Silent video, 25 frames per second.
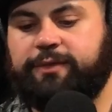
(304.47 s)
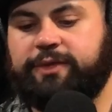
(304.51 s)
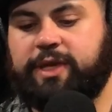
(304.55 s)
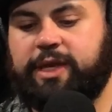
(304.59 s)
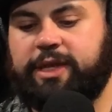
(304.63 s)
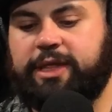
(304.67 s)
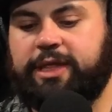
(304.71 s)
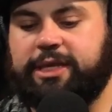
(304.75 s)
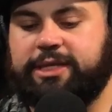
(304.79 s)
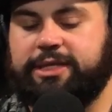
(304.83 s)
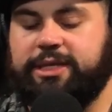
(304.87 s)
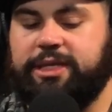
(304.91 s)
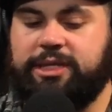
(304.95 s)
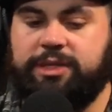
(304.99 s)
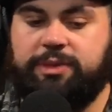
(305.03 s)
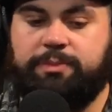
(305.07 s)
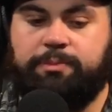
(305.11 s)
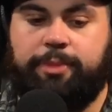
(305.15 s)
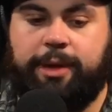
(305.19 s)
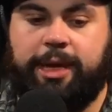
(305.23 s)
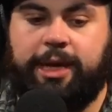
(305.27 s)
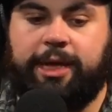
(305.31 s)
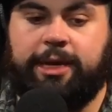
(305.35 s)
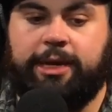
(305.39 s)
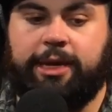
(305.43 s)
and this has
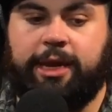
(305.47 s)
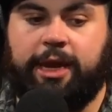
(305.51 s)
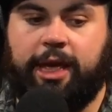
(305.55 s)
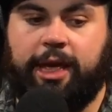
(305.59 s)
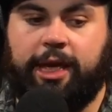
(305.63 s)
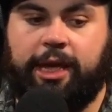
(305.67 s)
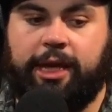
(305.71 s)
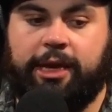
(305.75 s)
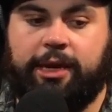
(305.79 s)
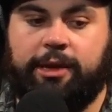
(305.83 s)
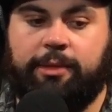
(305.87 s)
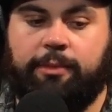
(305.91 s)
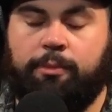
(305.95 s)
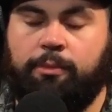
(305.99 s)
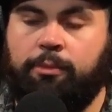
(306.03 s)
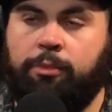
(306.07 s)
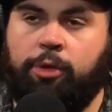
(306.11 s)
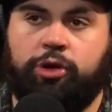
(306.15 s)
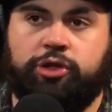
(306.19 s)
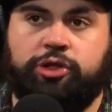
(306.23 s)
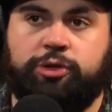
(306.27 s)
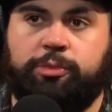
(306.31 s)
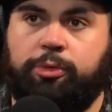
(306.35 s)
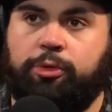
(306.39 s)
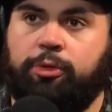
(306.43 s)
been in
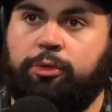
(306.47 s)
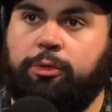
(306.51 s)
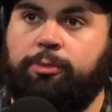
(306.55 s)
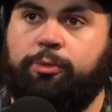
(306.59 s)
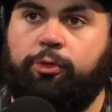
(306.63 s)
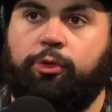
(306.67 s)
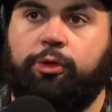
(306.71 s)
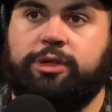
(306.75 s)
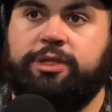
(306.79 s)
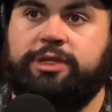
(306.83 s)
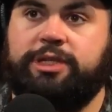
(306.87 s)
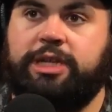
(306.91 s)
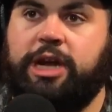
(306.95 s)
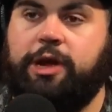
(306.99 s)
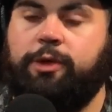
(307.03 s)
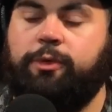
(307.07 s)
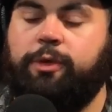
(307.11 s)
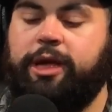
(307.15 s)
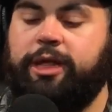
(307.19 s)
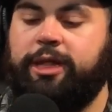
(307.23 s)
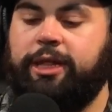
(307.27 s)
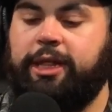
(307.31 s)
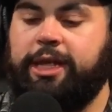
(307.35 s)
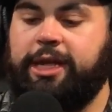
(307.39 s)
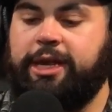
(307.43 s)
multiple reports that I
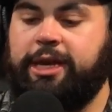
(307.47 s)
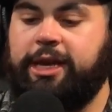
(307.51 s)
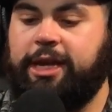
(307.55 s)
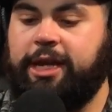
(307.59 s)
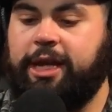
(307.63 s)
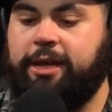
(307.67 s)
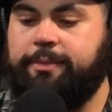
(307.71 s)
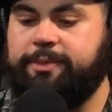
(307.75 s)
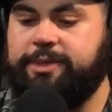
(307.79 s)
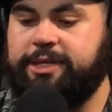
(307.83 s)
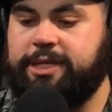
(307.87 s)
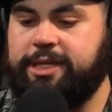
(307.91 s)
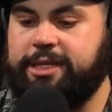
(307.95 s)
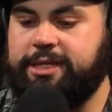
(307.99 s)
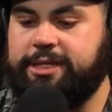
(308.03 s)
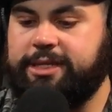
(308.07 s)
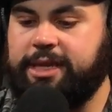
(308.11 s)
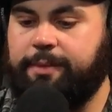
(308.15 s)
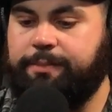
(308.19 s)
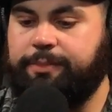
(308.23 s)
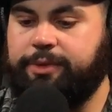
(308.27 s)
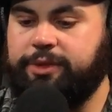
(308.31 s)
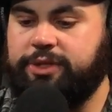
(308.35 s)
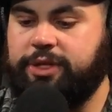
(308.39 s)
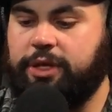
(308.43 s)
read leading up to this
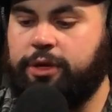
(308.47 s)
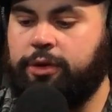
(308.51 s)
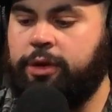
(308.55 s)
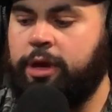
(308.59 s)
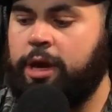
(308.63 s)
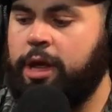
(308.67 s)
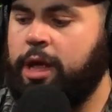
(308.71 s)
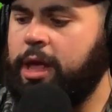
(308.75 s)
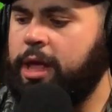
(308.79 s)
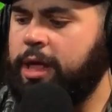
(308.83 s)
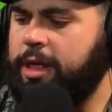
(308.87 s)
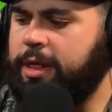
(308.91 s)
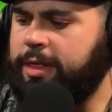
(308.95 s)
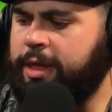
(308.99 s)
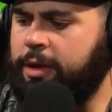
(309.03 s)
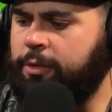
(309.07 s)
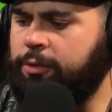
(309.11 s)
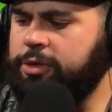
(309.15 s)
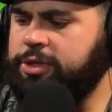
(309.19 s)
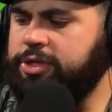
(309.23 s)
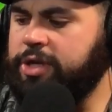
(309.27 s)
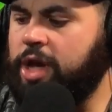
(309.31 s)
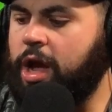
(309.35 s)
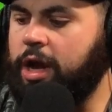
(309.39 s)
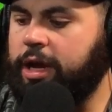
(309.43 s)
episode, they
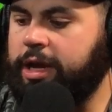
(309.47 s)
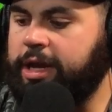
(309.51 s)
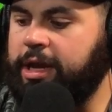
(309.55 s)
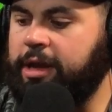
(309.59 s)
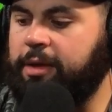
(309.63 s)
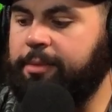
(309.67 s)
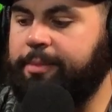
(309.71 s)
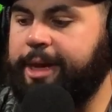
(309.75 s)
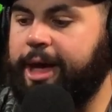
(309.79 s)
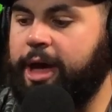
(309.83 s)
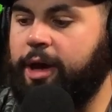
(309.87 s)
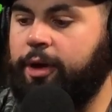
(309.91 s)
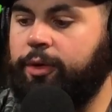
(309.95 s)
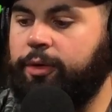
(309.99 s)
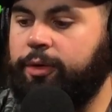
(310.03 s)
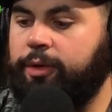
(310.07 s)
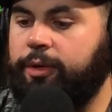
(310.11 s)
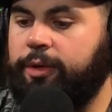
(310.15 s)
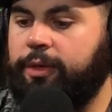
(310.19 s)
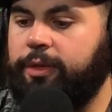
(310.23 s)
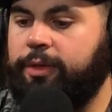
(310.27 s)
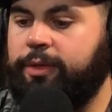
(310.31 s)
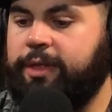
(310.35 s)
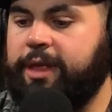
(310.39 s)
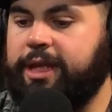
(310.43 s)
were talking about
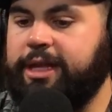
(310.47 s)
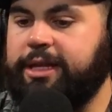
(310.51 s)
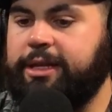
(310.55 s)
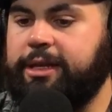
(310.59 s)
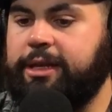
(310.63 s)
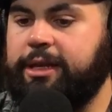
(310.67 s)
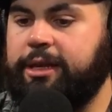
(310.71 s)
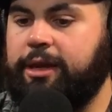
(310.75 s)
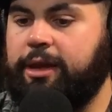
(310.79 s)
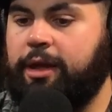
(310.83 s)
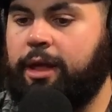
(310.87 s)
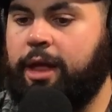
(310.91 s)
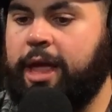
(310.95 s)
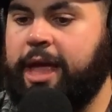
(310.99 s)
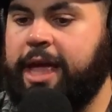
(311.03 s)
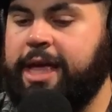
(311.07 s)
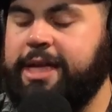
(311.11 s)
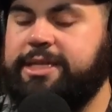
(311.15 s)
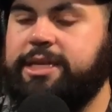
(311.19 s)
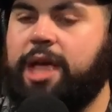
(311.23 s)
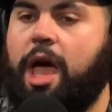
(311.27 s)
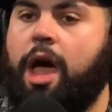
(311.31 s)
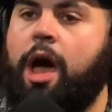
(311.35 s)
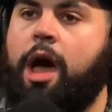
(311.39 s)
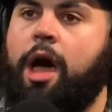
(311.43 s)
that
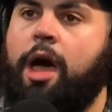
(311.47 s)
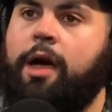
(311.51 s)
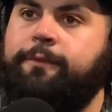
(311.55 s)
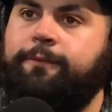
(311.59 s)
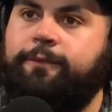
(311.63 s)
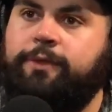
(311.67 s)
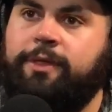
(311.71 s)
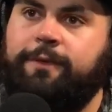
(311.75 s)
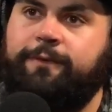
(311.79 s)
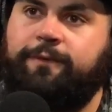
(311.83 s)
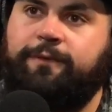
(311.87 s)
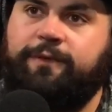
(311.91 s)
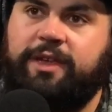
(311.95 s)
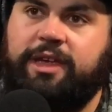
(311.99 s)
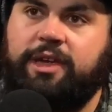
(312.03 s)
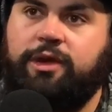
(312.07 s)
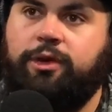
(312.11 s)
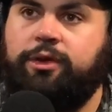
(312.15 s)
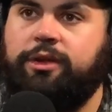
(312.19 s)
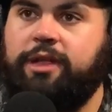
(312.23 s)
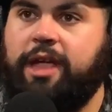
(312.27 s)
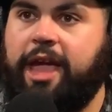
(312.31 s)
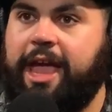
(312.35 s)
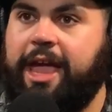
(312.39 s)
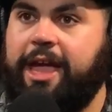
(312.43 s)
his
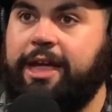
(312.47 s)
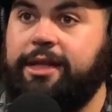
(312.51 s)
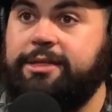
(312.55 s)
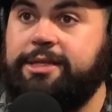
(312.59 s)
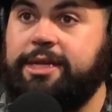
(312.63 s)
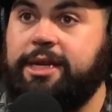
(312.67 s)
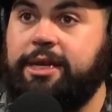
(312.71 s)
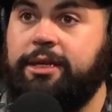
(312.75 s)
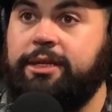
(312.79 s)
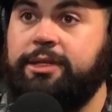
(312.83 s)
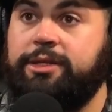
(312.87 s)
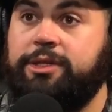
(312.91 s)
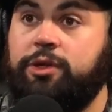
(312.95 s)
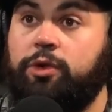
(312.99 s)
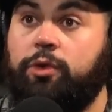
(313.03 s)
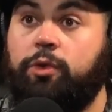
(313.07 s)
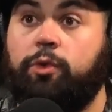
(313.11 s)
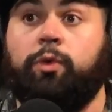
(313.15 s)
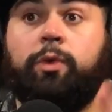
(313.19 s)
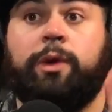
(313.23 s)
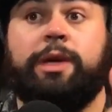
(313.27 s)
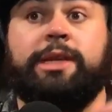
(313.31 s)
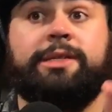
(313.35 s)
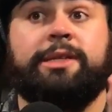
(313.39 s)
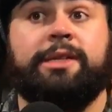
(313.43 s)
off-the-field antics,
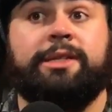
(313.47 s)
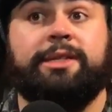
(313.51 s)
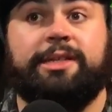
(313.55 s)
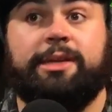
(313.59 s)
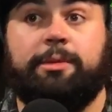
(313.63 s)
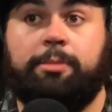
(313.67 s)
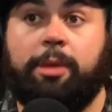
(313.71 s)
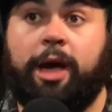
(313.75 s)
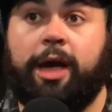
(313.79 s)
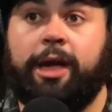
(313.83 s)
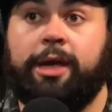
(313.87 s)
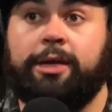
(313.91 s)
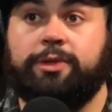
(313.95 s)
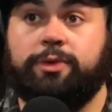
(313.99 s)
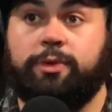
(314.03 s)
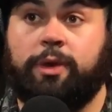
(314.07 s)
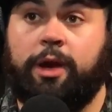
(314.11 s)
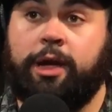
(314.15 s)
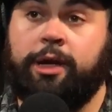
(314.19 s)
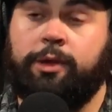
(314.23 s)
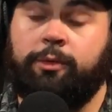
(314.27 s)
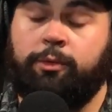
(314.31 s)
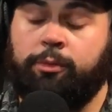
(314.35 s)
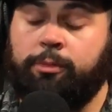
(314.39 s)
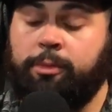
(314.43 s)
recency bias,
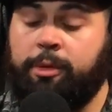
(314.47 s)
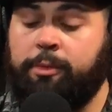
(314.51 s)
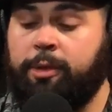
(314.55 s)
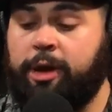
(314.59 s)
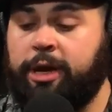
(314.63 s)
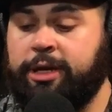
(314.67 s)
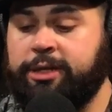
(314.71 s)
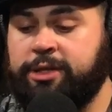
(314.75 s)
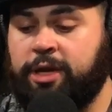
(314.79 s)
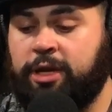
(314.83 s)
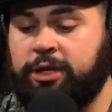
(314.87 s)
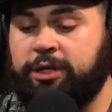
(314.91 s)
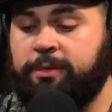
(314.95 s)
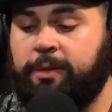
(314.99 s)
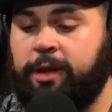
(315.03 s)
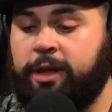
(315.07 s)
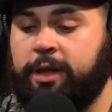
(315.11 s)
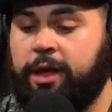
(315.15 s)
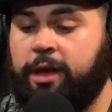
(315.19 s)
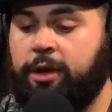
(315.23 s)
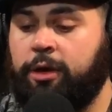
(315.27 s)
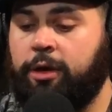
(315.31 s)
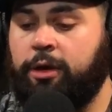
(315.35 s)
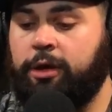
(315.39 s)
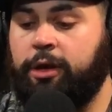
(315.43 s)
right? Remember I talked about
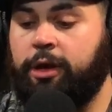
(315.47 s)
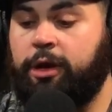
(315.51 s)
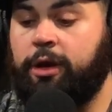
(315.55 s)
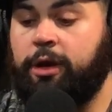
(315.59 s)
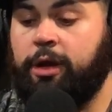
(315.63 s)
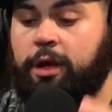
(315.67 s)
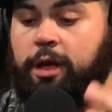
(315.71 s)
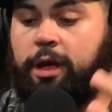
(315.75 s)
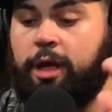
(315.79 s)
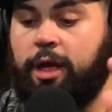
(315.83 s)
that earlier.